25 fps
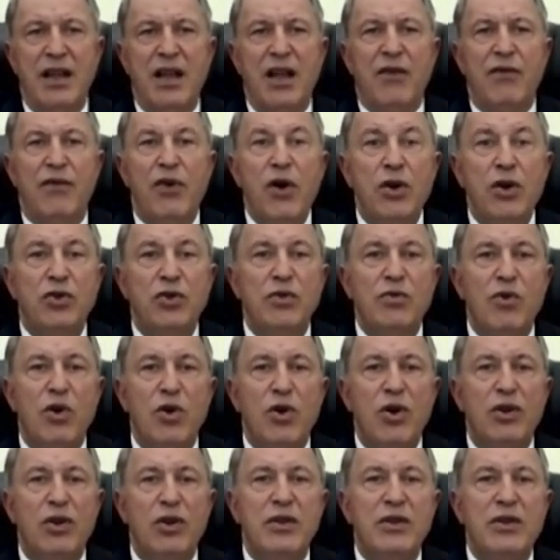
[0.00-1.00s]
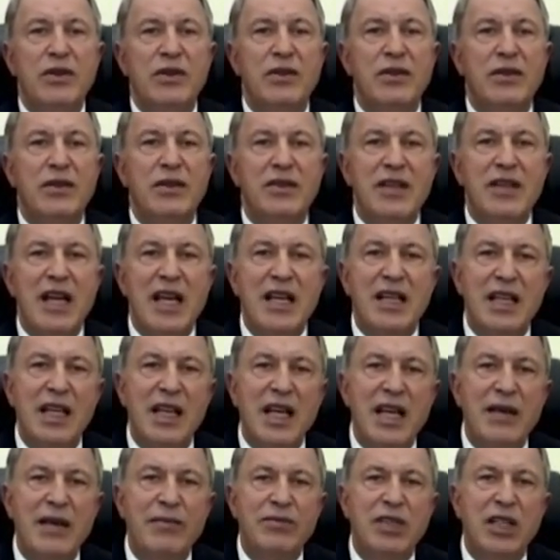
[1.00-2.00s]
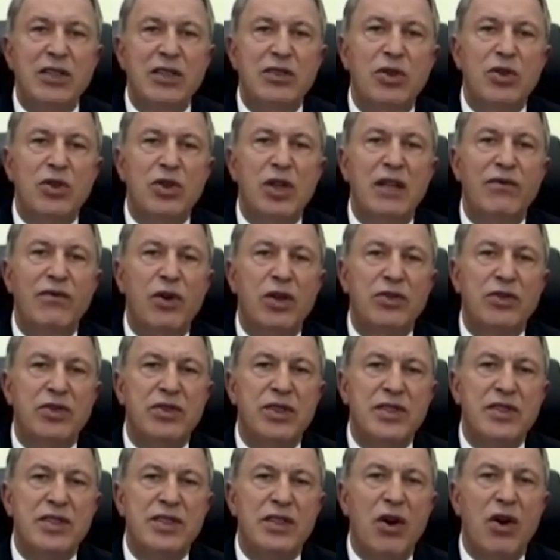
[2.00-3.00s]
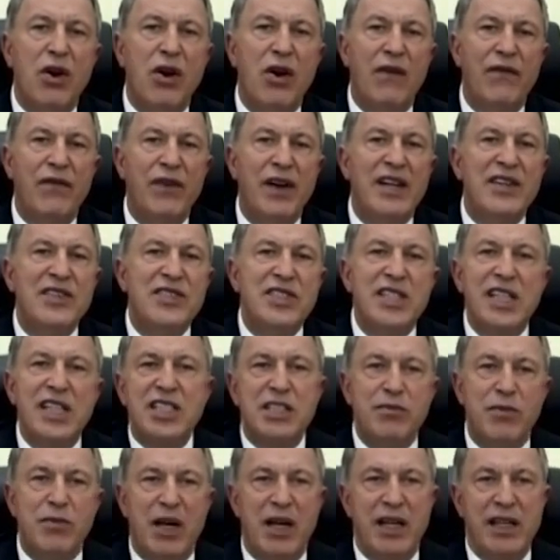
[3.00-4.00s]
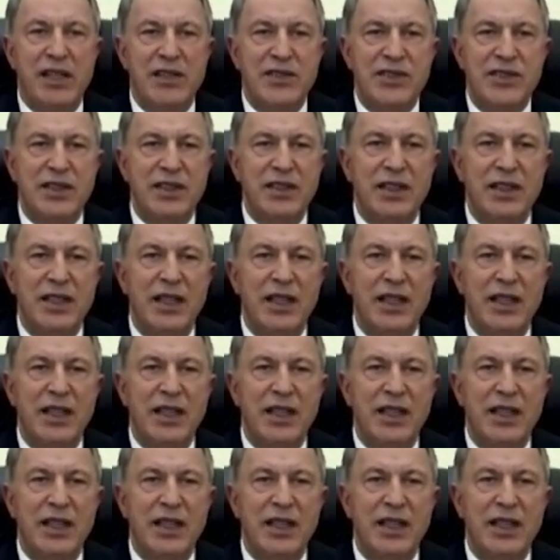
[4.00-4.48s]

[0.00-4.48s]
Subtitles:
Furthermore, they claim territorial waters of 6 miles,